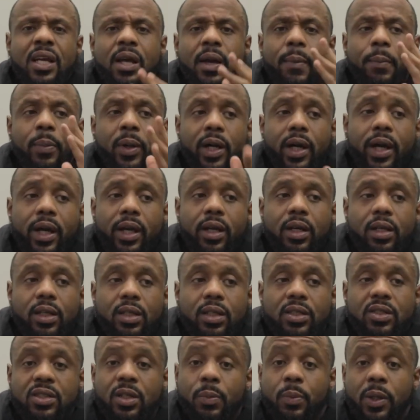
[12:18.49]
But
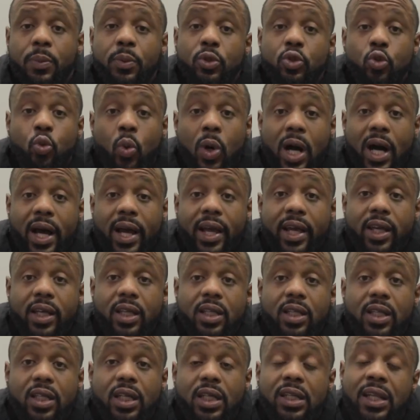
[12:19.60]
some people's why,
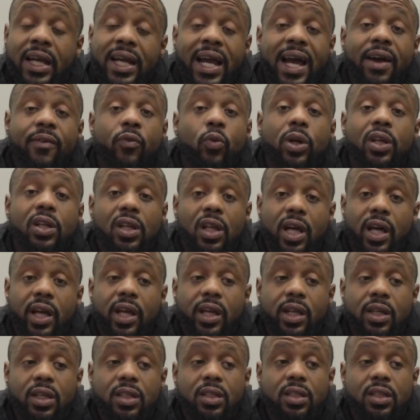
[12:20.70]
like I have one client,